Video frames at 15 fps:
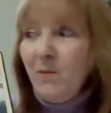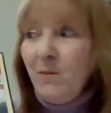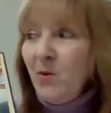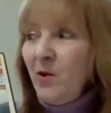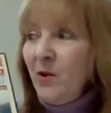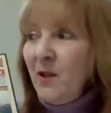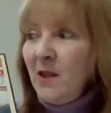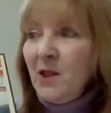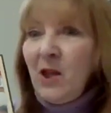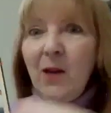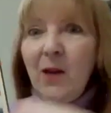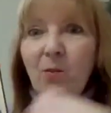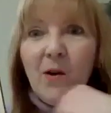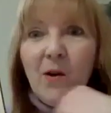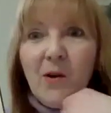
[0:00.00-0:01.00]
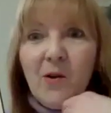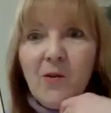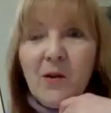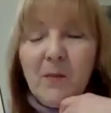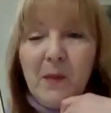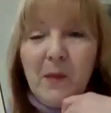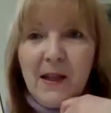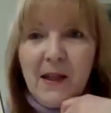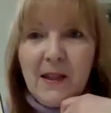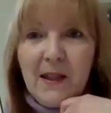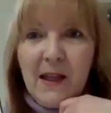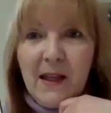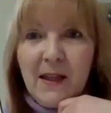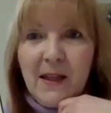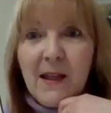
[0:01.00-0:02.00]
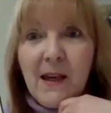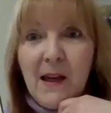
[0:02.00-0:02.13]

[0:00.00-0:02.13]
I'm going to take one of those blessings